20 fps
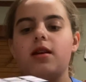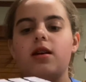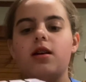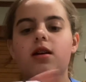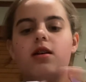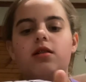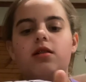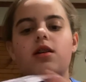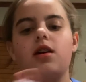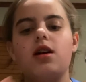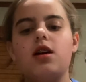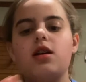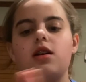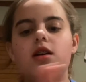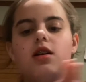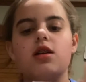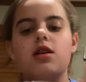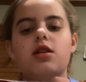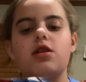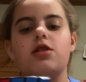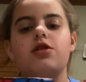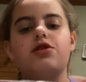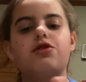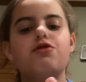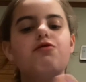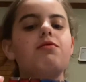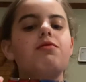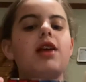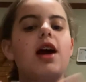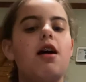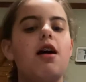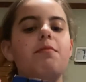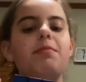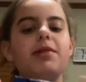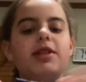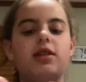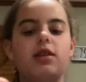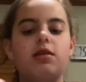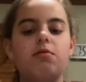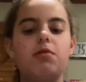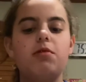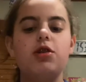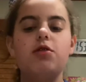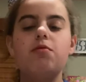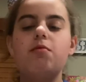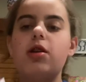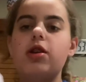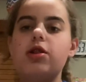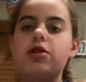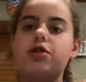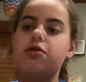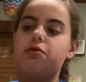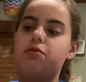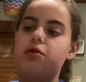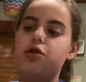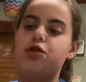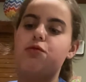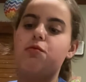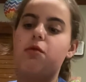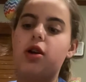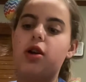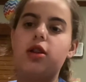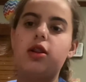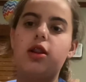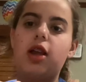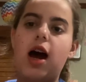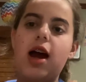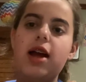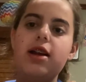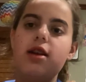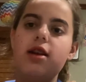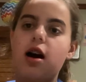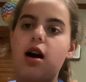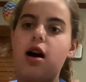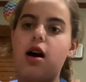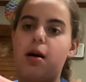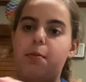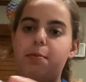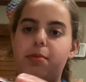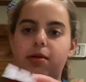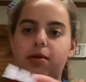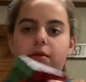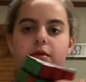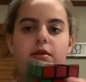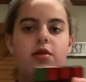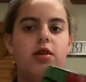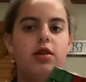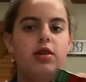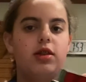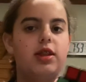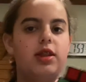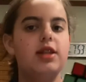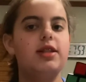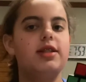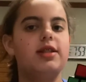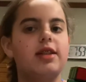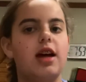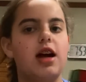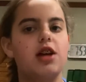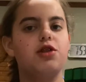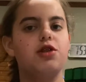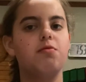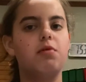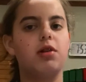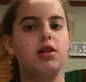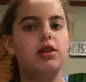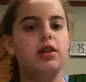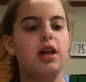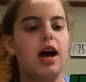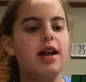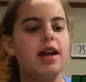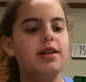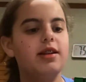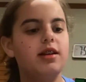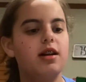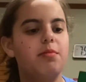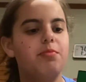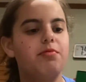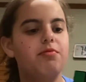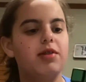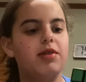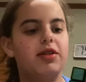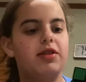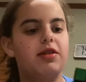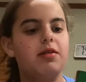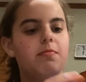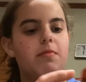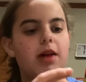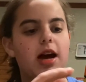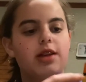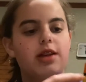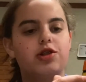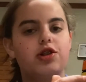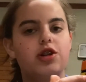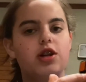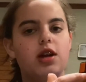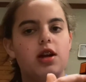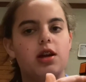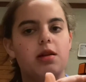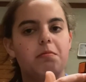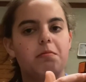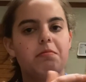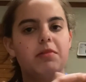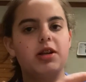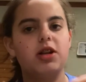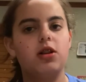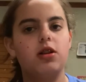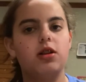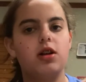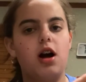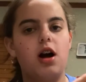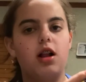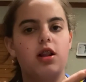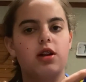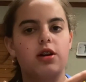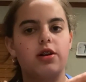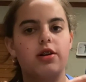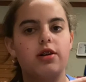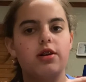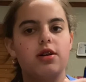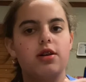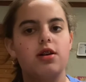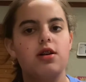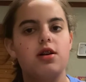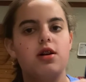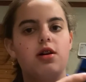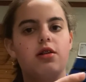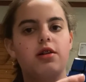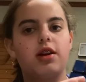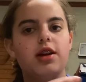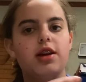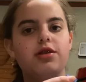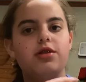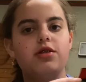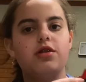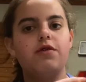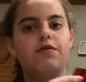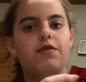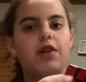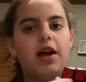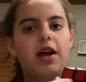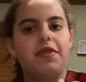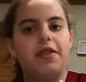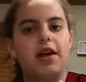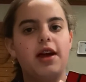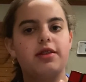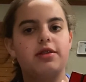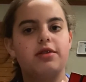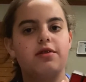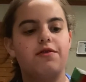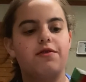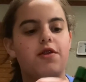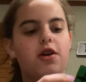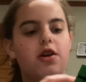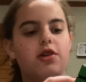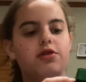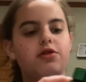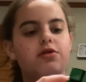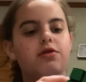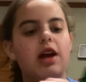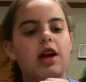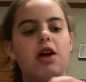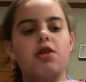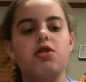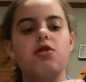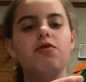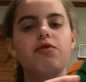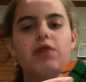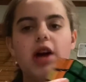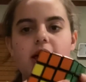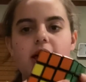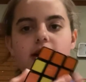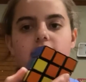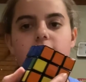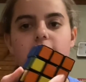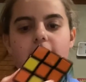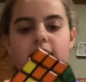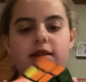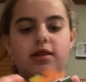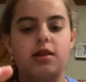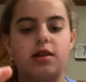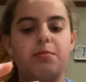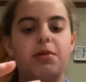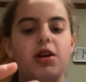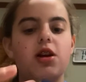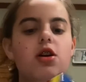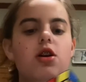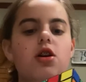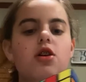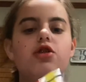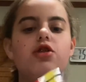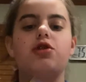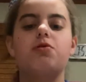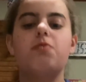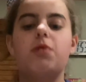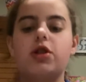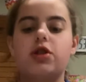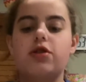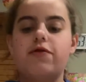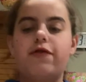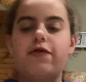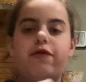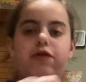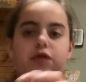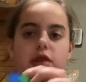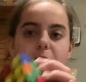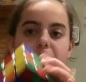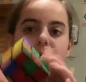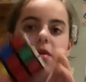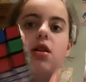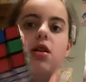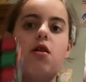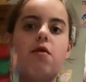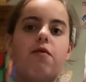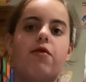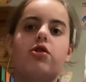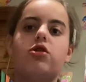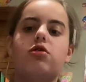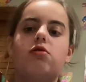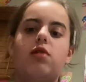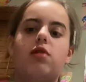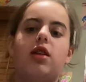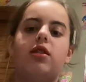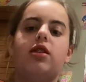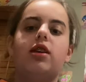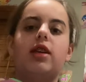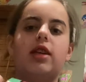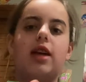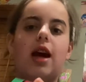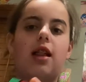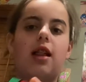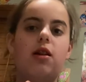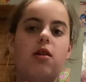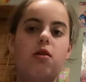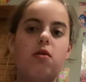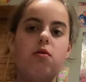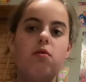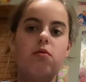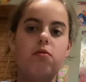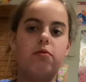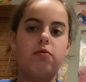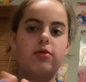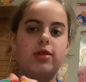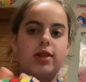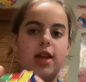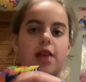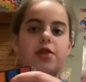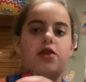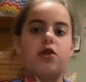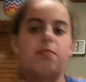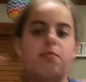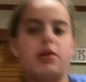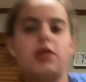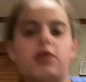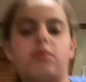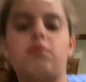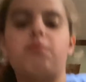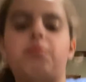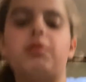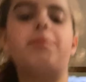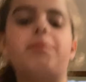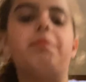Okay, so now basically what you want is you want to line up this side. You want to line it up with the matching middle color. Okay, so you've got that so far. So now you've got it lined up. So you want to flip it over so that the yellow centerpiece will be